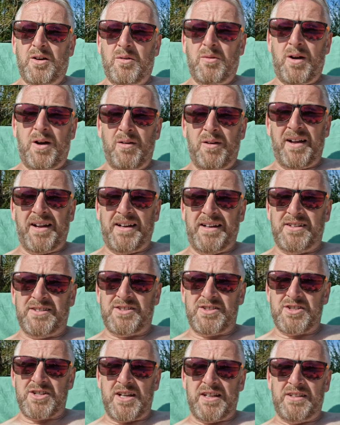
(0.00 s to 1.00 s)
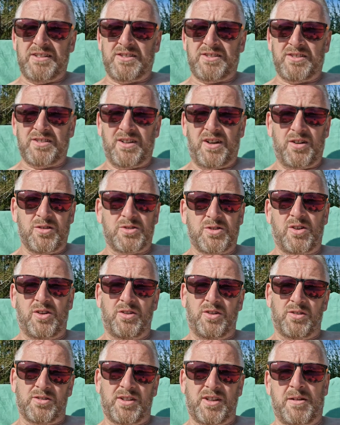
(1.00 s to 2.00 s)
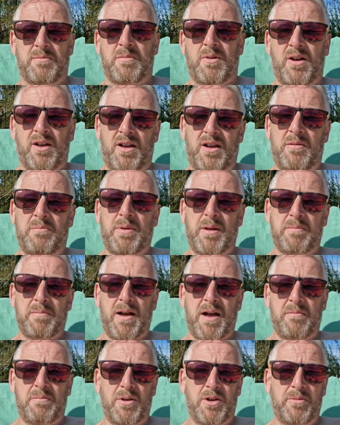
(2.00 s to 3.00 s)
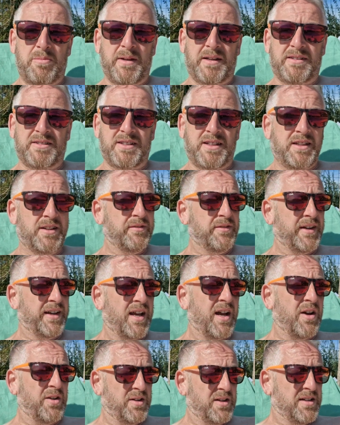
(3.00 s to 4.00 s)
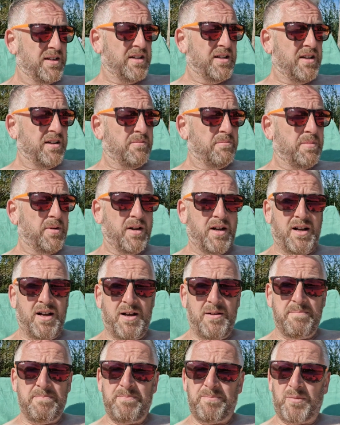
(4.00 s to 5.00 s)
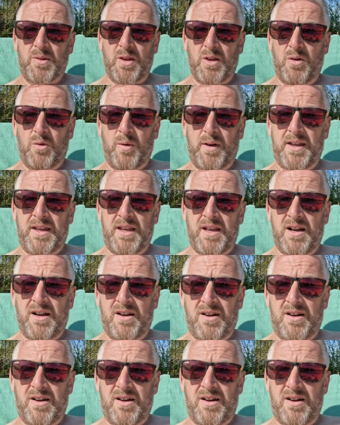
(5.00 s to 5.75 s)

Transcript: Well, ladies and gents, I'll try not to get my big man boobies in the video, but we